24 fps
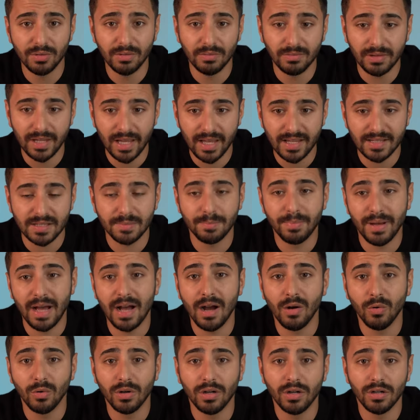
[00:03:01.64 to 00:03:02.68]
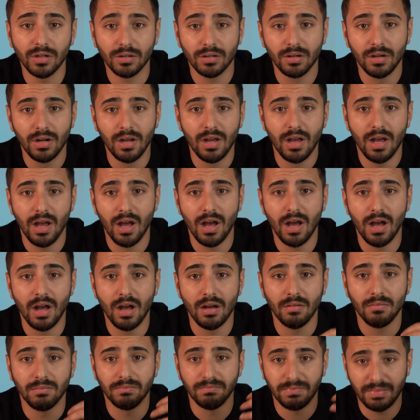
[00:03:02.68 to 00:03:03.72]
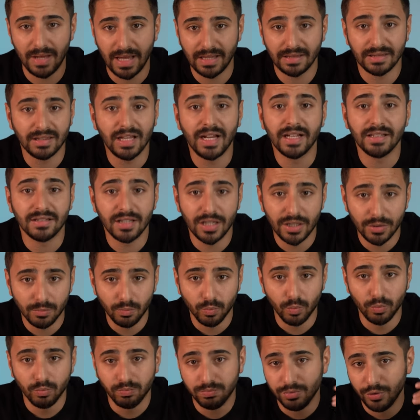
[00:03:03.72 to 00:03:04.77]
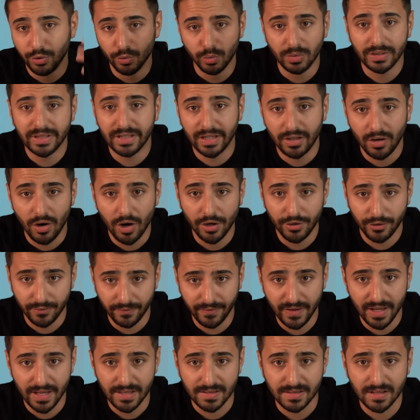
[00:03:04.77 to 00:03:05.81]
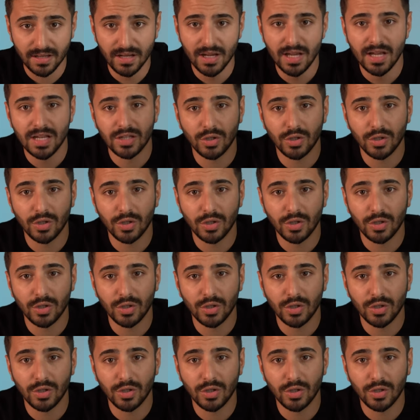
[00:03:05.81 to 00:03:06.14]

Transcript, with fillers: less power uh, and light that you will get on your face.